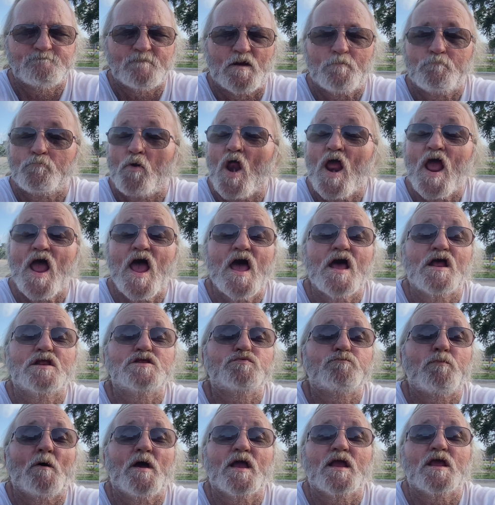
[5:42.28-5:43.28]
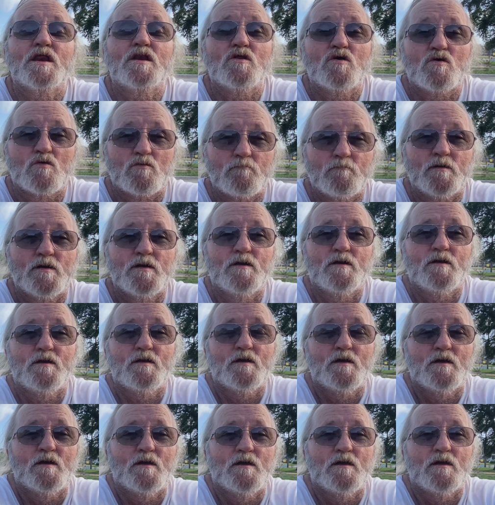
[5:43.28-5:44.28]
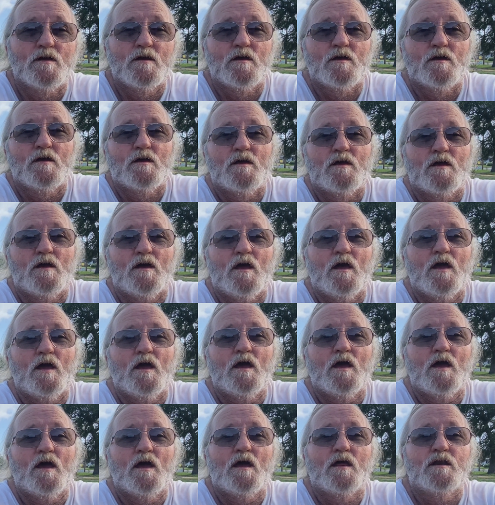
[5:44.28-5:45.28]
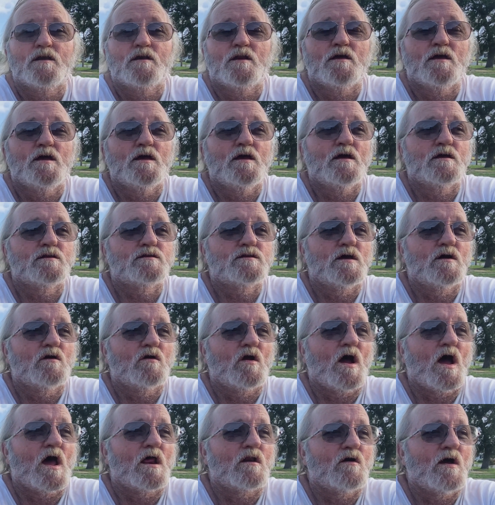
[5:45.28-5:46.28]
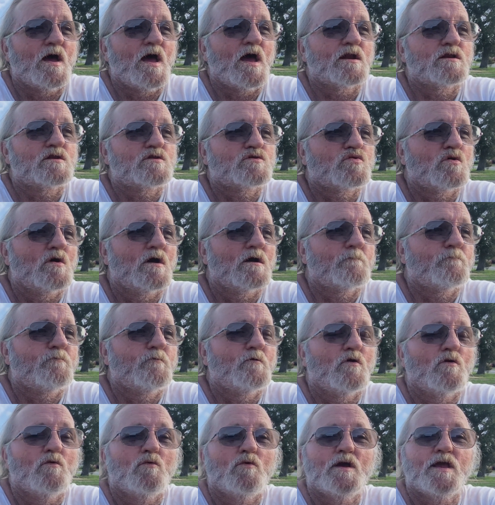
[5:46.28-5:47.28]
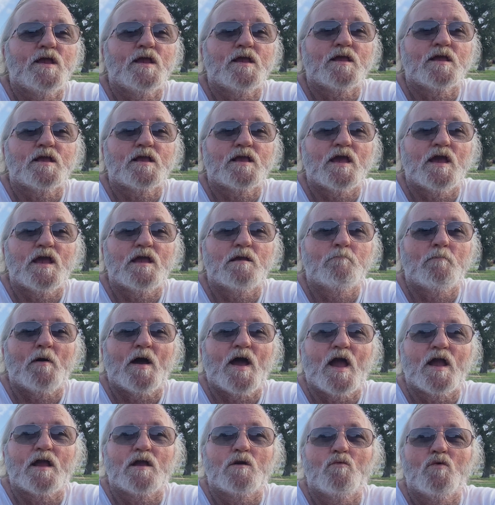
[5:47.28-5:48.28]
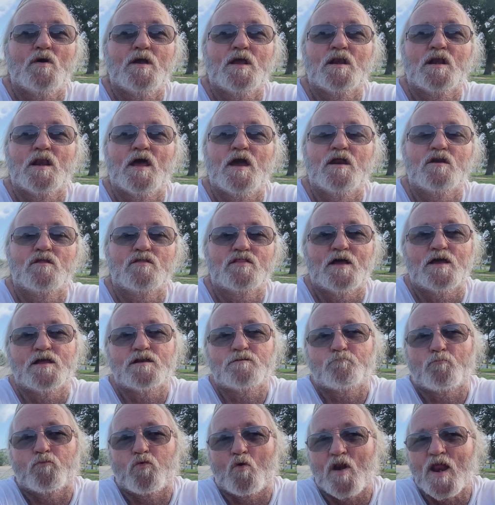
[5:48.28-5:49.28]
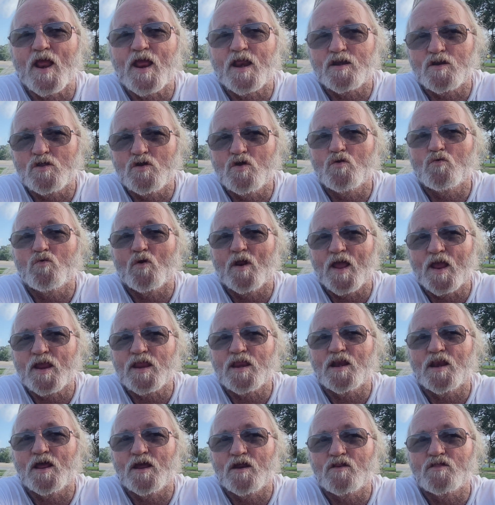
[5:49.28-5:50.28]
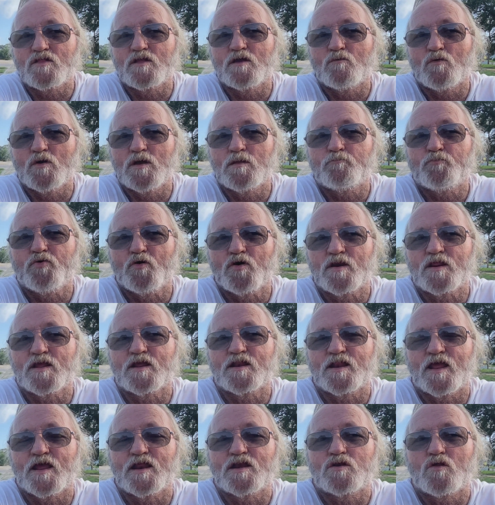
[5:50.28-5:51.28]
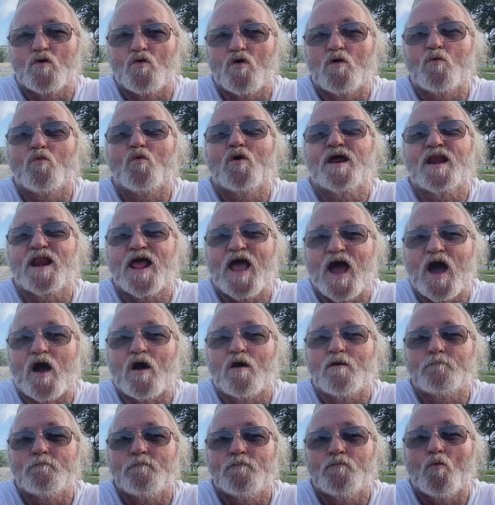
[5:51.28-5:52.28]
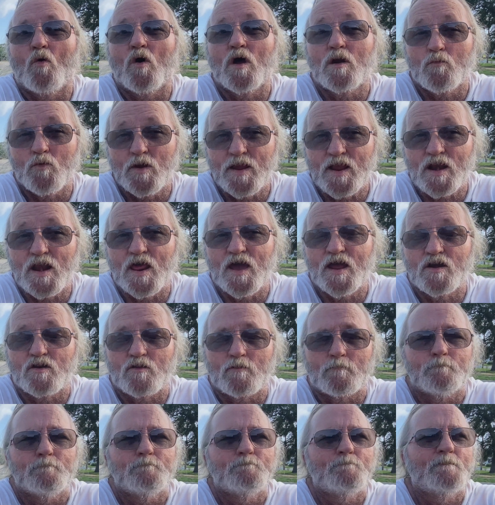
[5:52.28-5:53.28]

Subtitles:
Brand spanking new. And Delgado had the truck for a week. It came back a week later. That brand new regulator that we'd put in that door went out 1 week later.